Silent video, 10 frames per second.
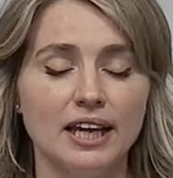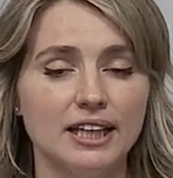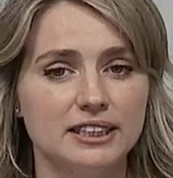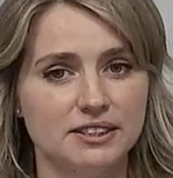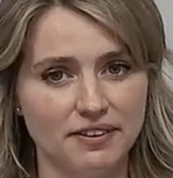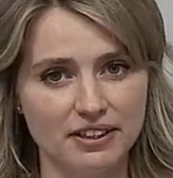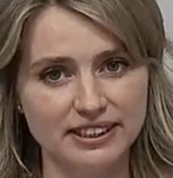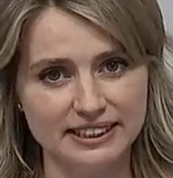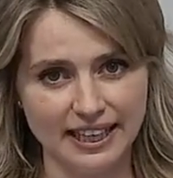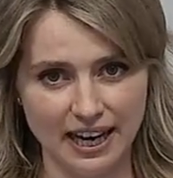It is very
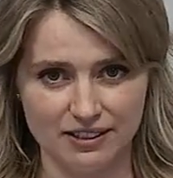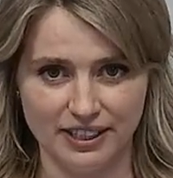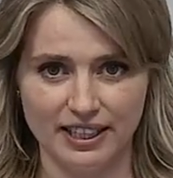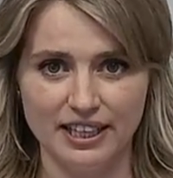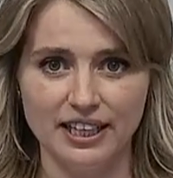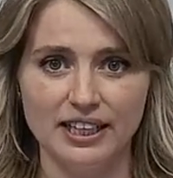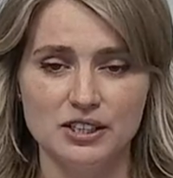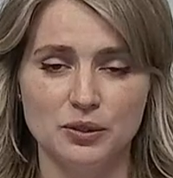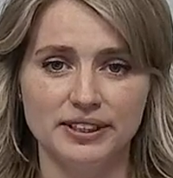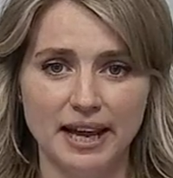scary
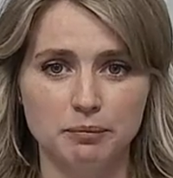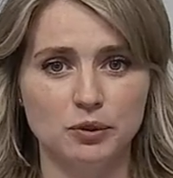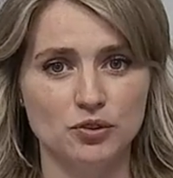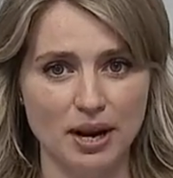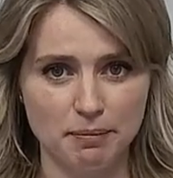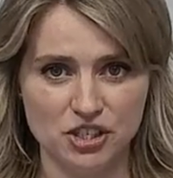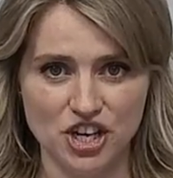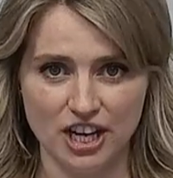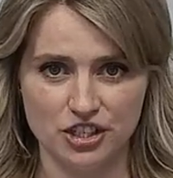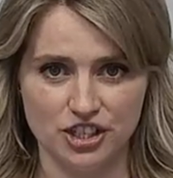to adapt to rapid
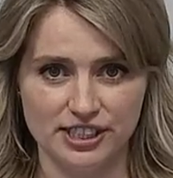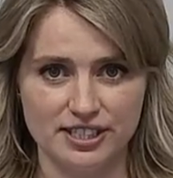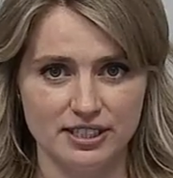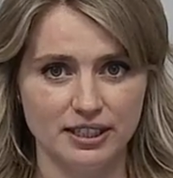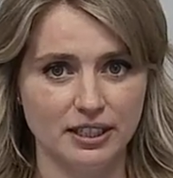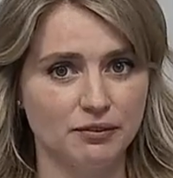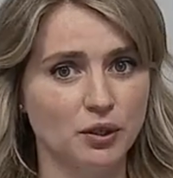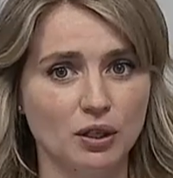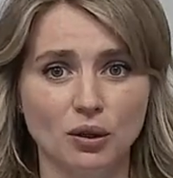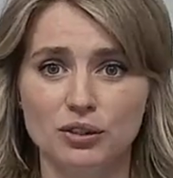changes if
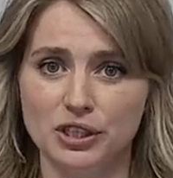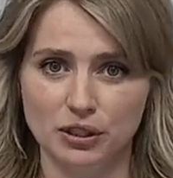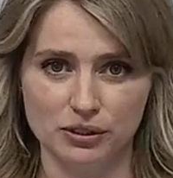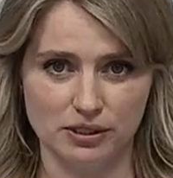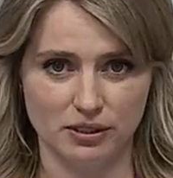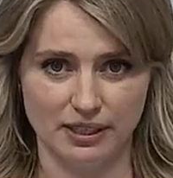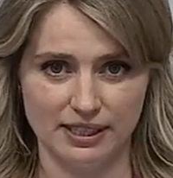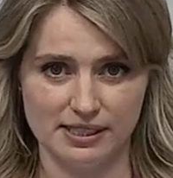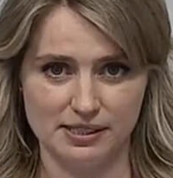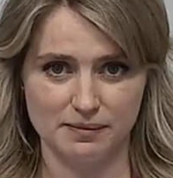you are not used to
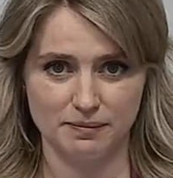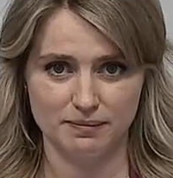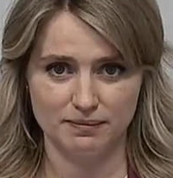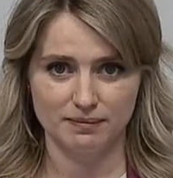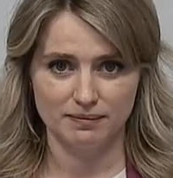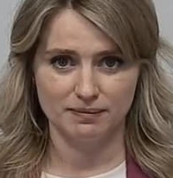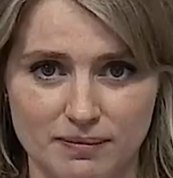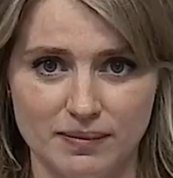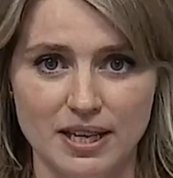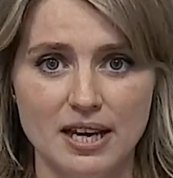this.
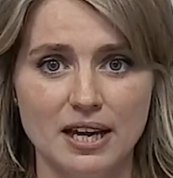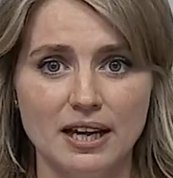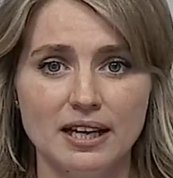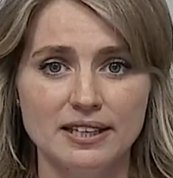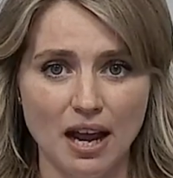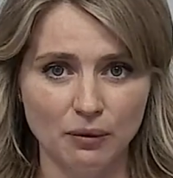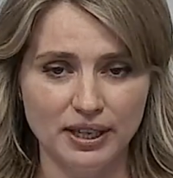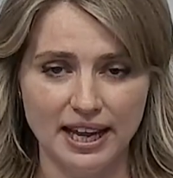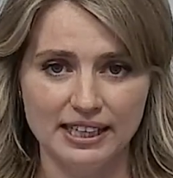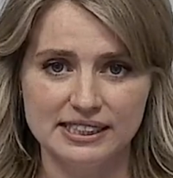
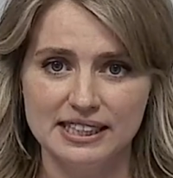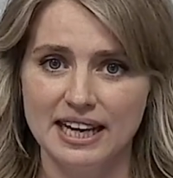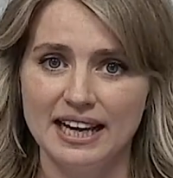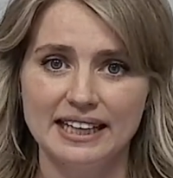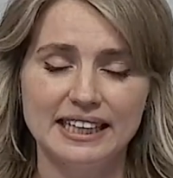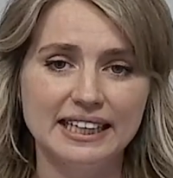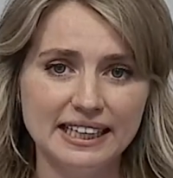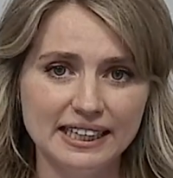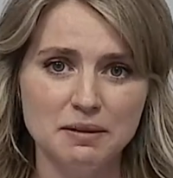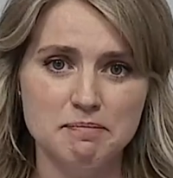Nowadays, the
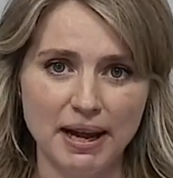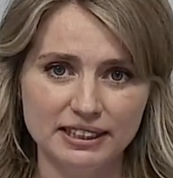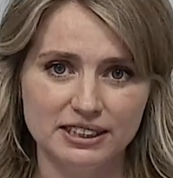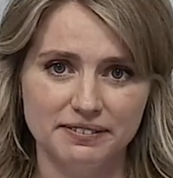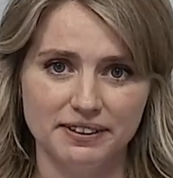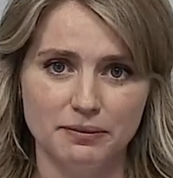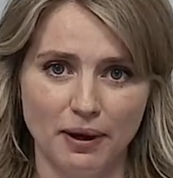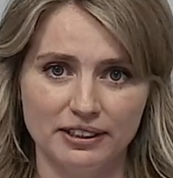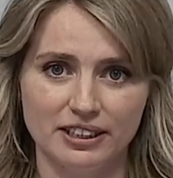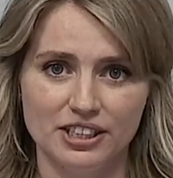key competitive
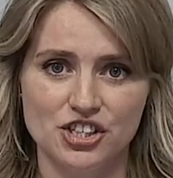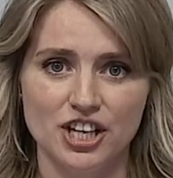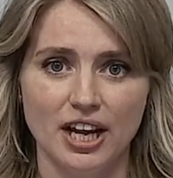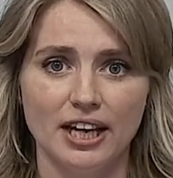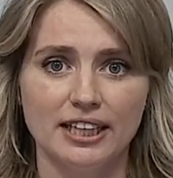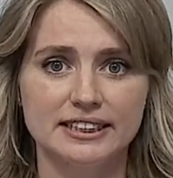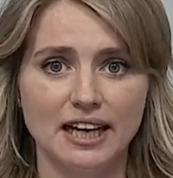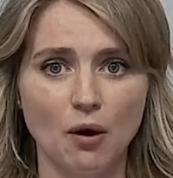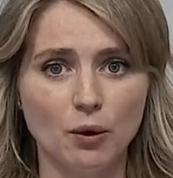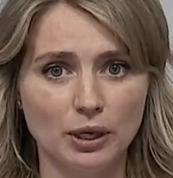advantage is
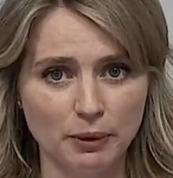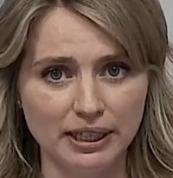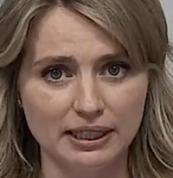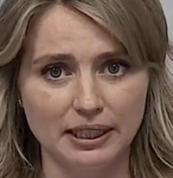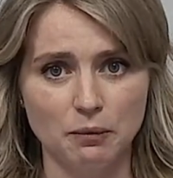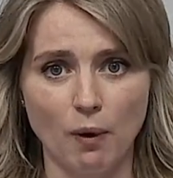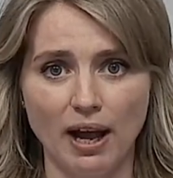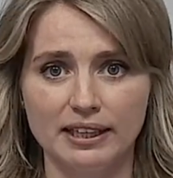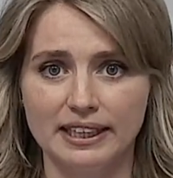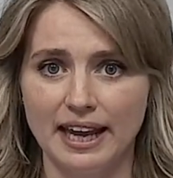how quickly
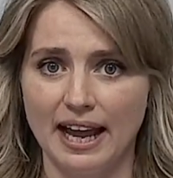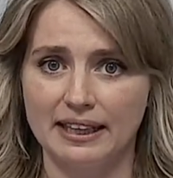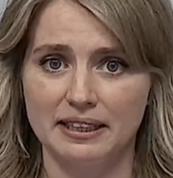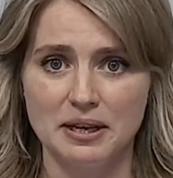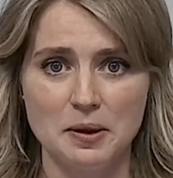one can